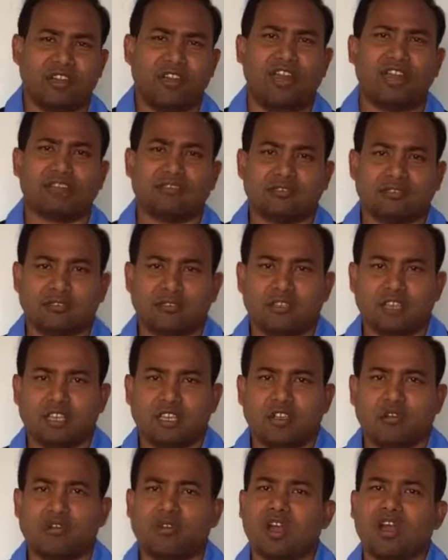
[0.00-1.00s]
lakhs.
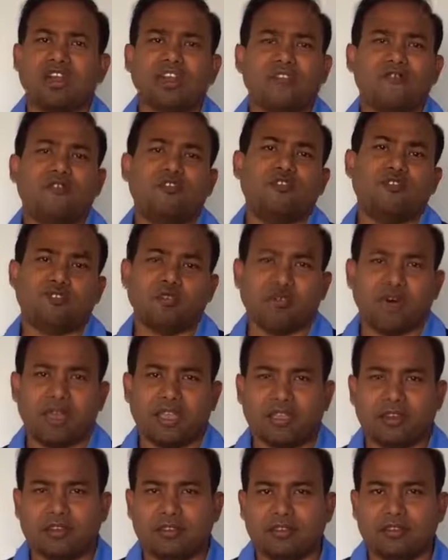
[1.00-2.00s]
You can't afford to buy
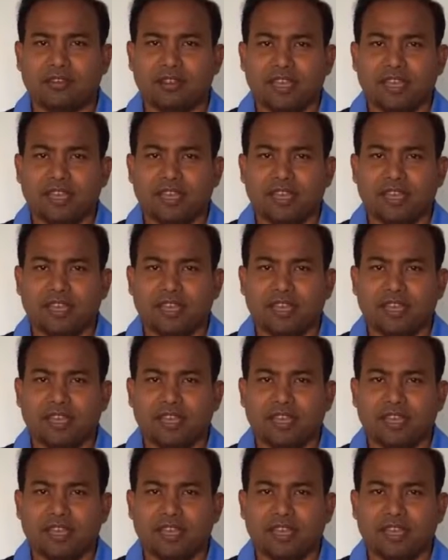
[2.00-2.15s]
it.